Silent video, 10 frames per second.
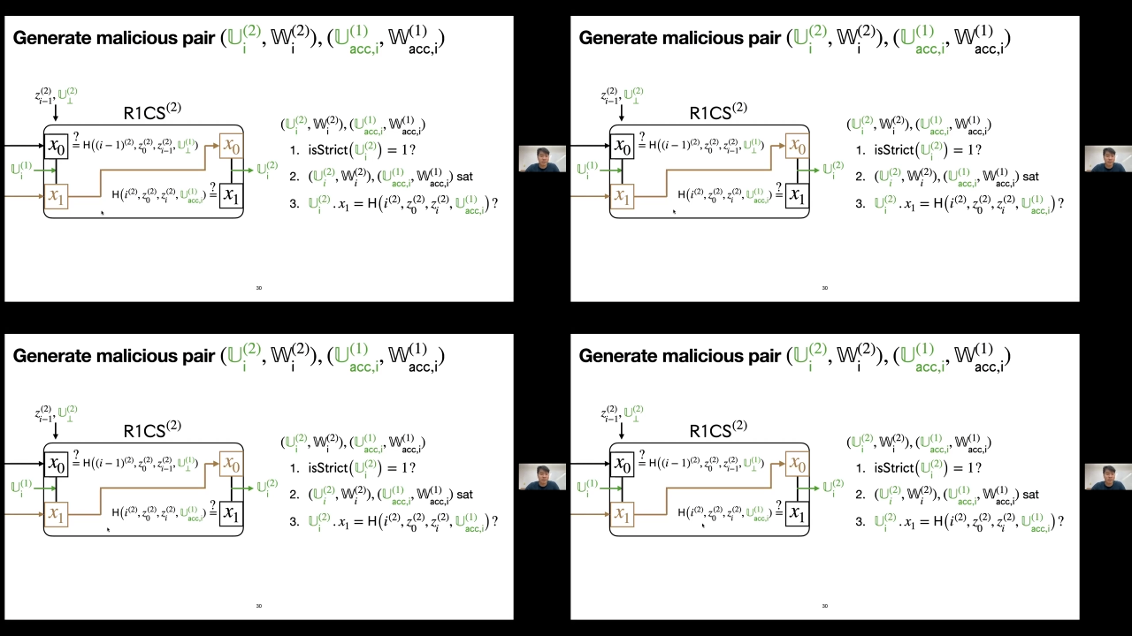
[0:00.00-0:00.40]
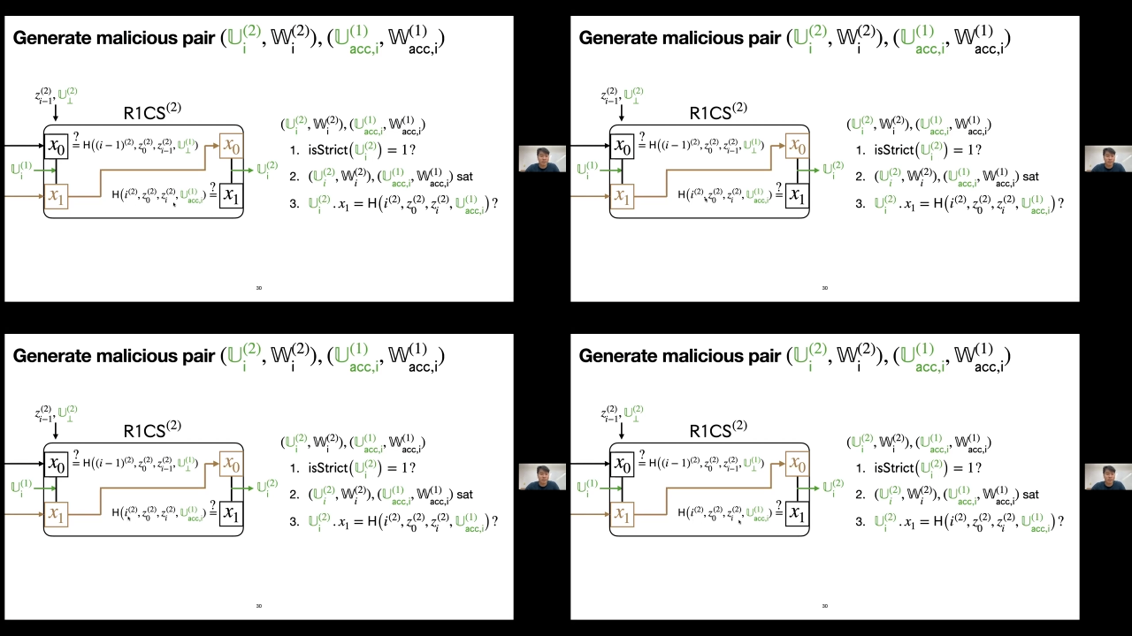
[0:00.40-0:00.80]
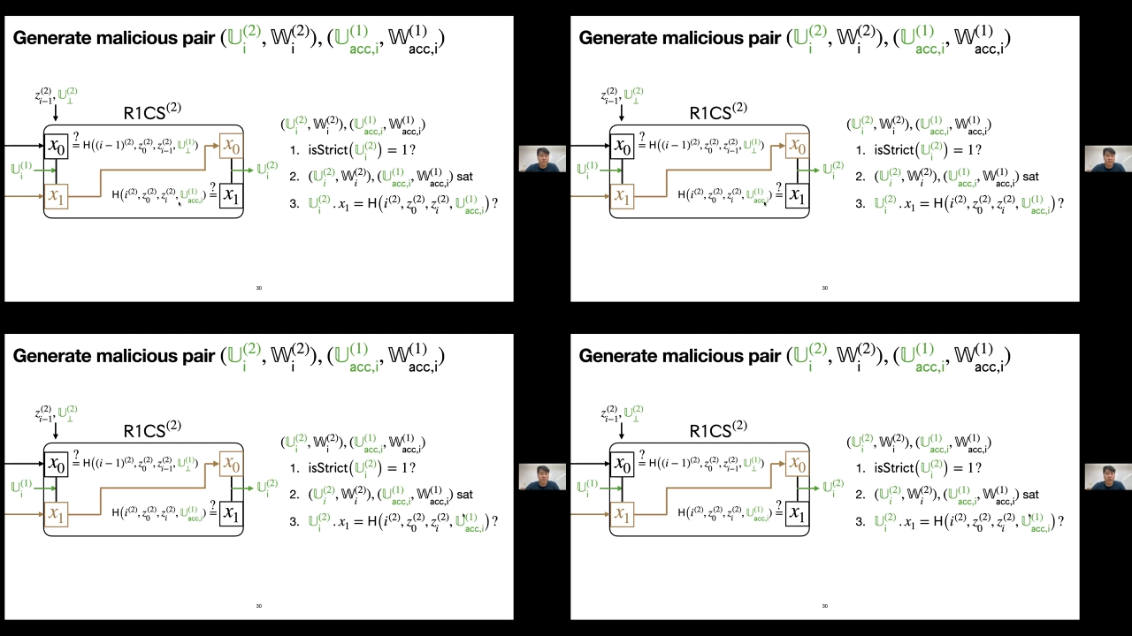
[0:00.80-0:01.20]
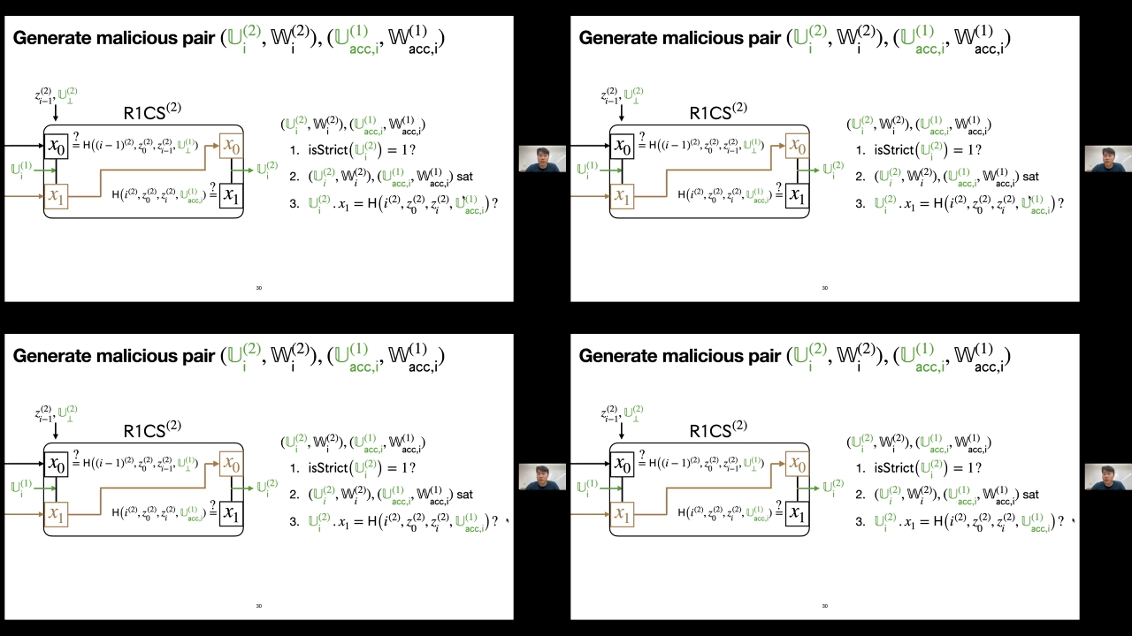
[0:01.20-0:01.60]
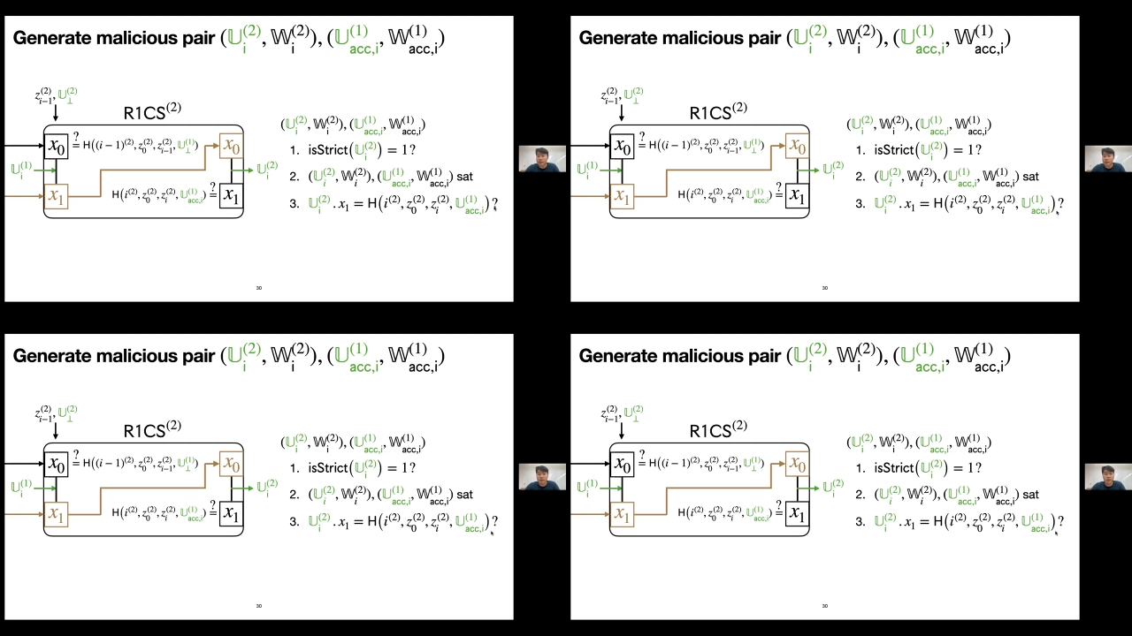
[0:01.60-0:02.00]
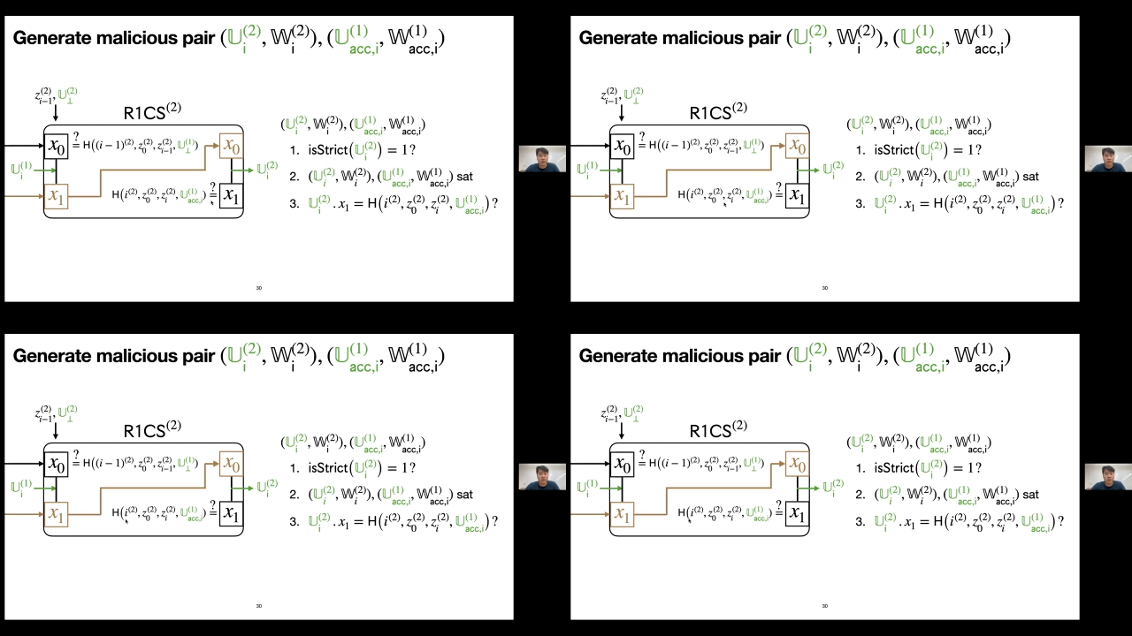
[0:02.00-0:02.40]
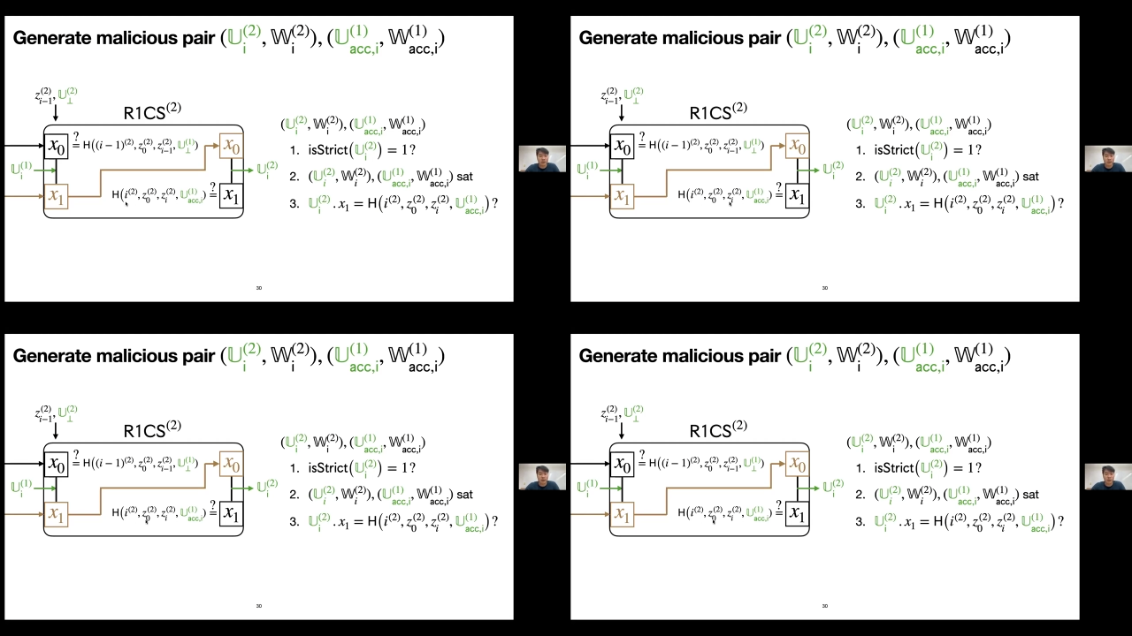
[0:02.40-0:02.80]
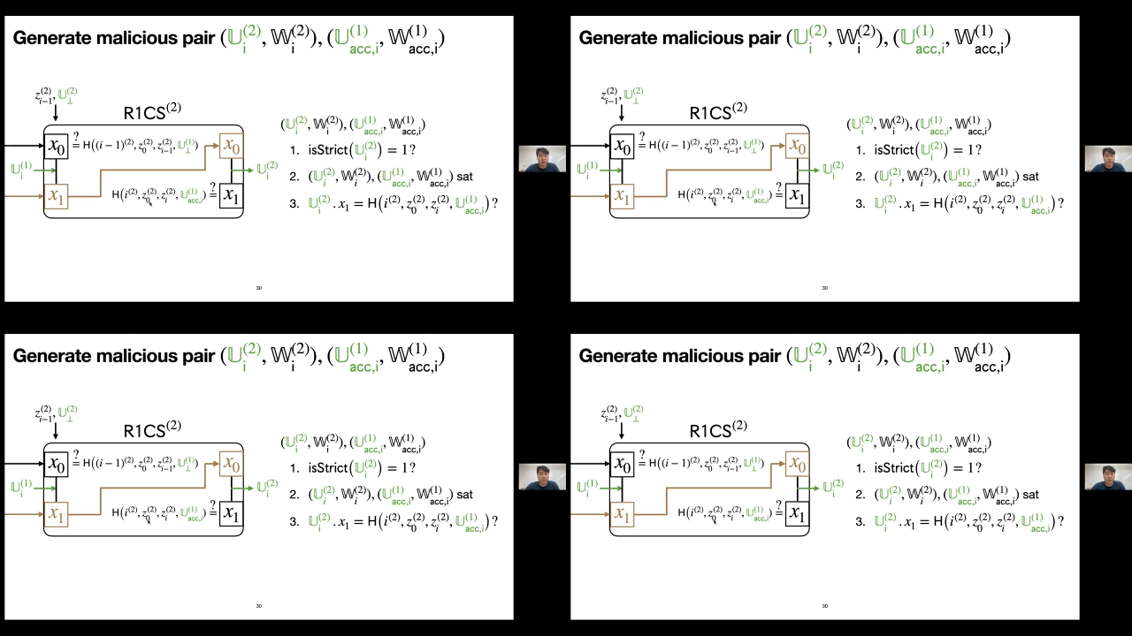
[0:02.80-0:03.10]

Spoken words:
(no speaker visible)